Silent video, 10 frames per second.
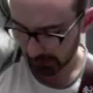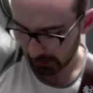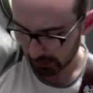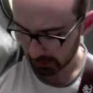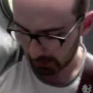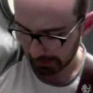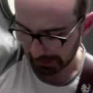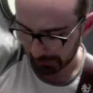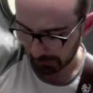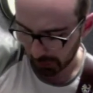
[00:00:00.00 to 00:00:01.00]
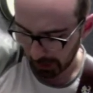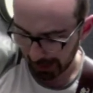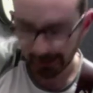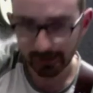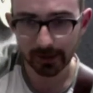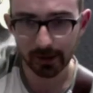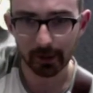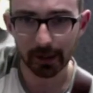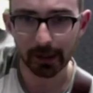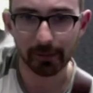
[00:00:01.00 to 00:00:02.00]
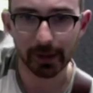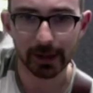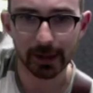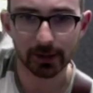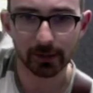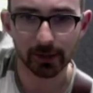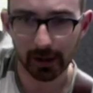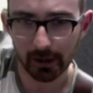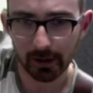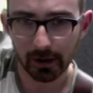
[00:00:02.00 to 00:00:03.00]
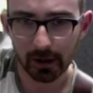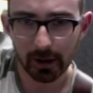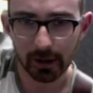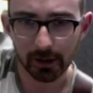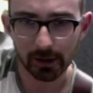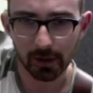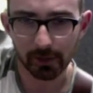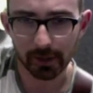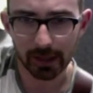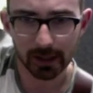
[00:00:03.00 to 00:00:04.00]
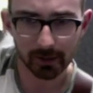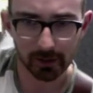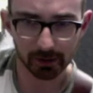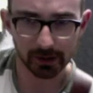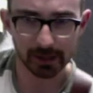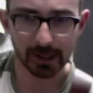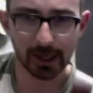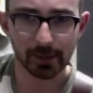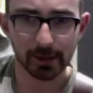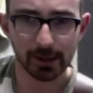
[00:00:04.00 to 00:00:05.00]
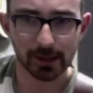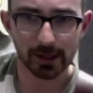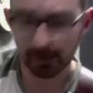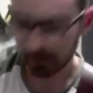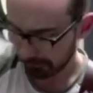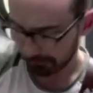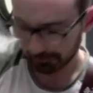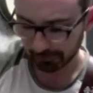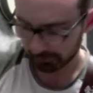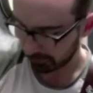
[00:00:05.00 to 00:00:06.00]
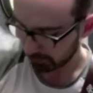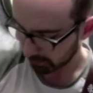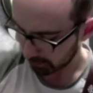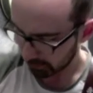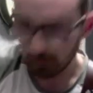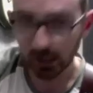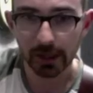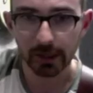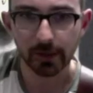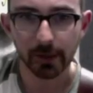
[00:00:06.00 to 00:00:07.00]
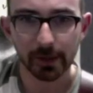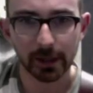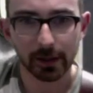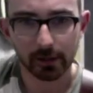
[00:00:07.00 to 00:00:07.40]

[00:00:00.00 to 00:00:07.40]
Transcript: drop back 1, so I'm playing a B natural now, and I use my pinky. I'm holding a C up at this end, and I use my pinky to